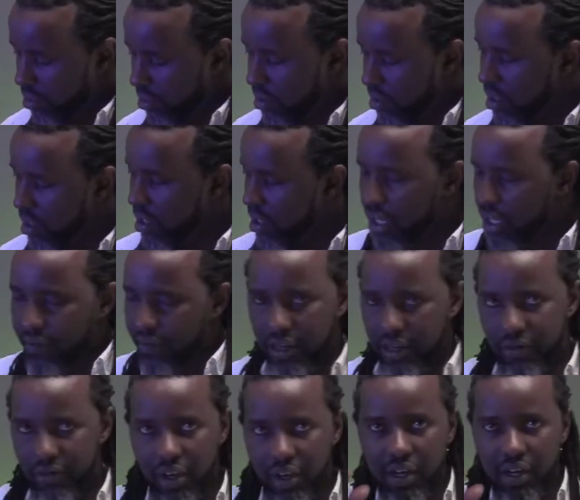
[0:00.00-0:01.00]
even if your
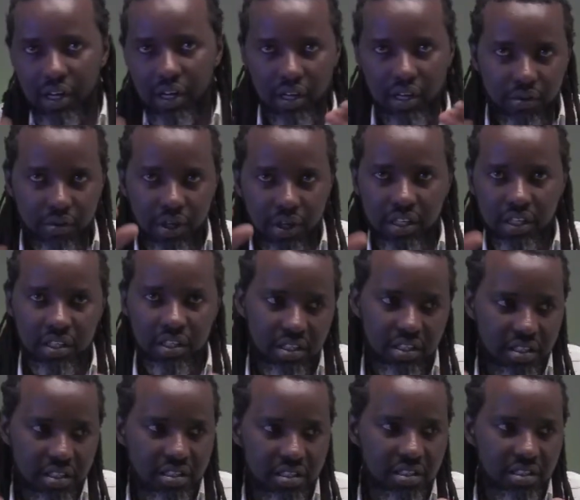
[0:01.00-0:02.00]
ground level is
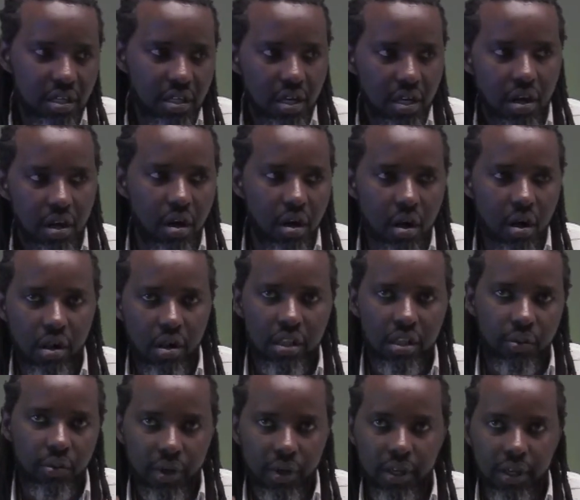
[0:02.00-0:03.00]
all the
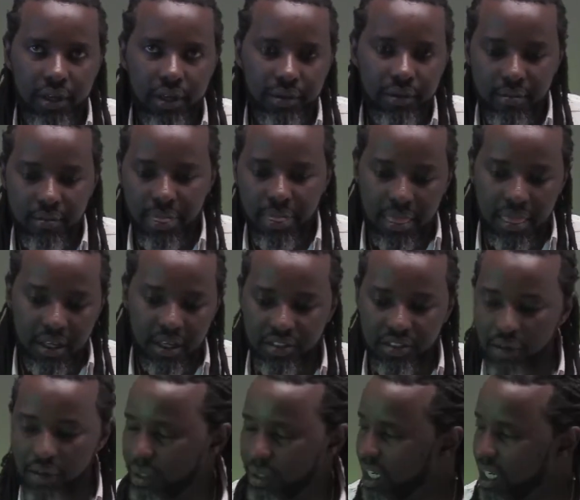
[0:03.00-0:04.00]
way jumbled
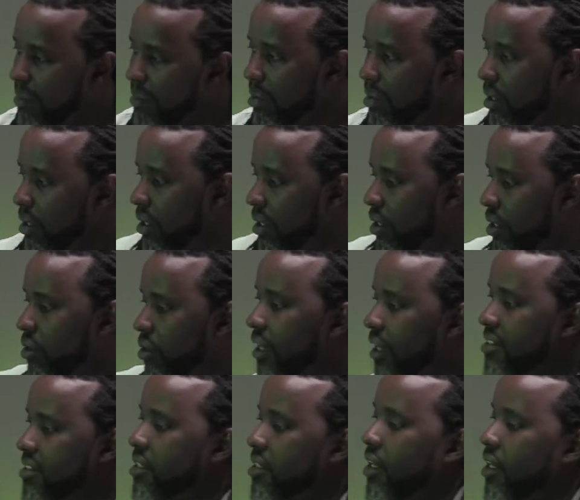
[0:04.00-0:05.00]
up, you can
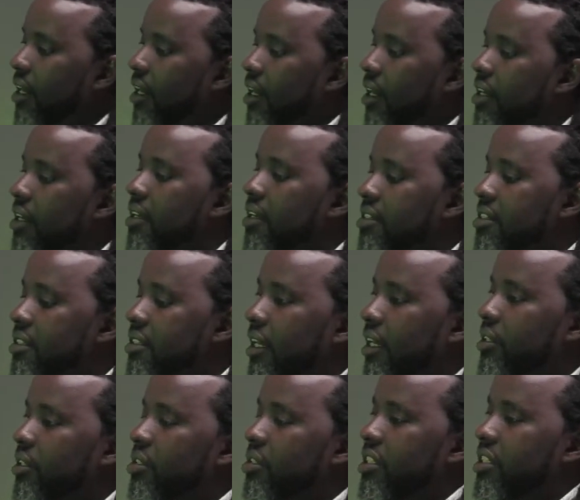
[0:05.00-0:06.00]
still set
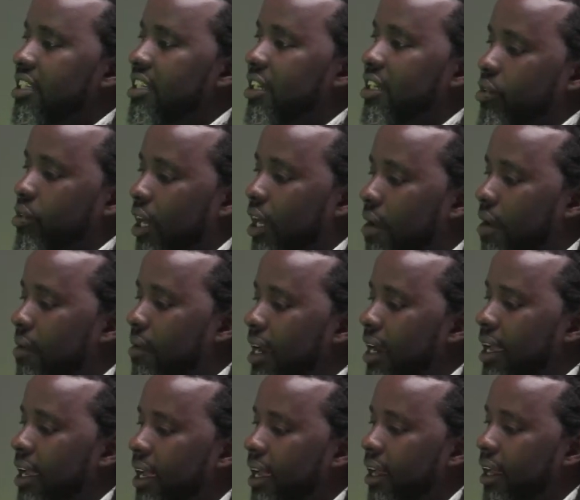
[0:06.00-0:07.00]
such that your camera head
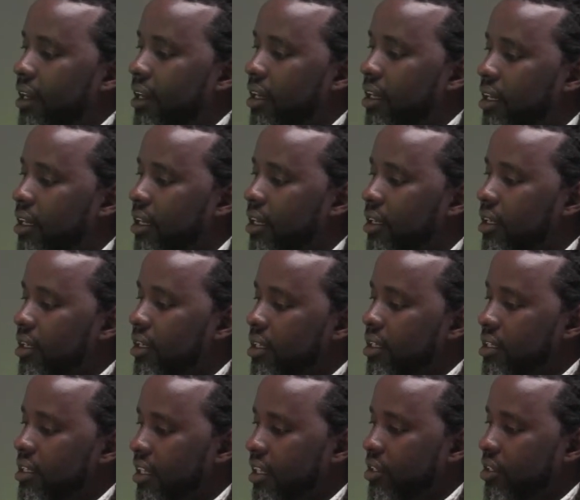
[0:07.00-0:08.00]
is
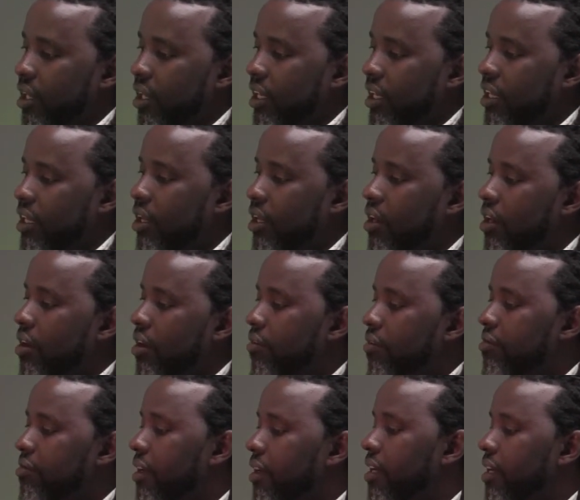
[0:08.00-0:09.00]
actually
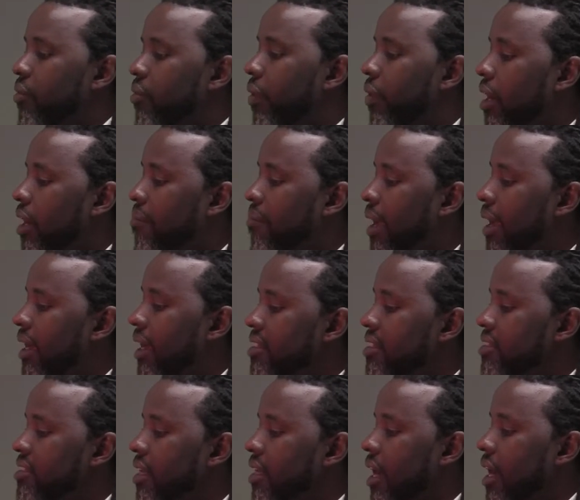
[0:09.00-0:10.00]
very well balanced
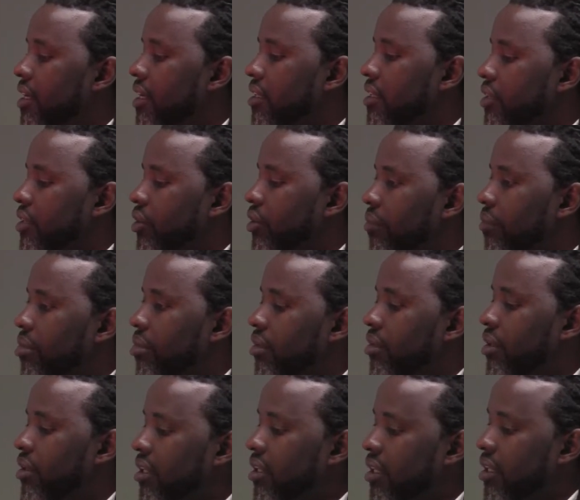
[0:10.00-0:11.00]
at the top.
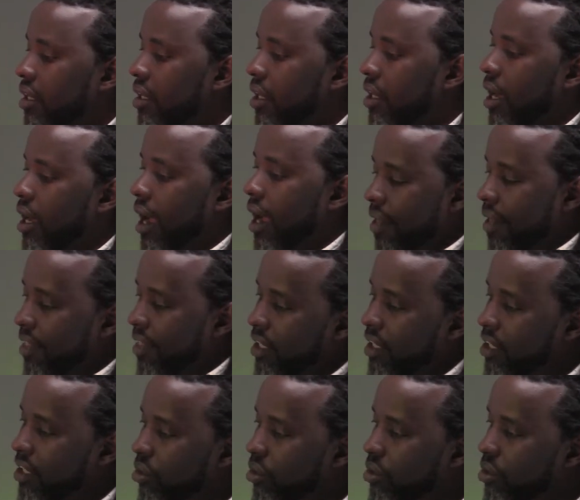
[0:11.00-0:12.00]
And then it
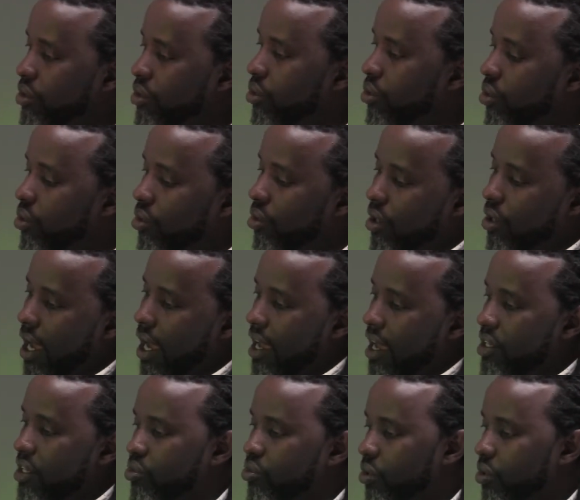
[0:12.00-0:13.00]
also has
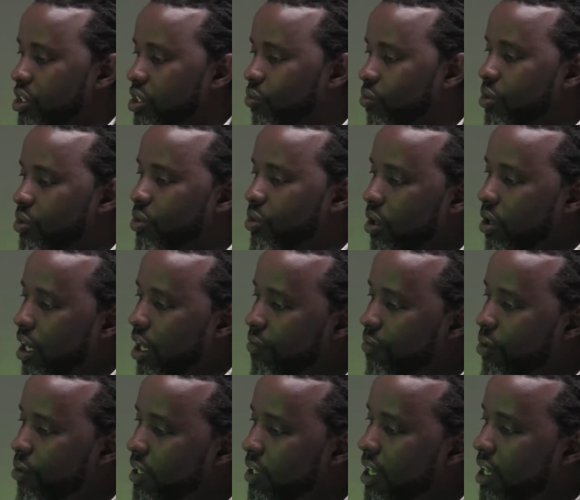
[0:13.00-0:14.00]
what we call a fluid
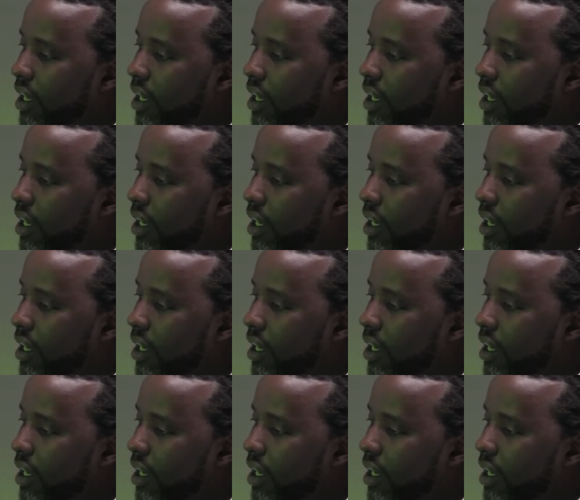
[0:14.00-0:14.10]
head.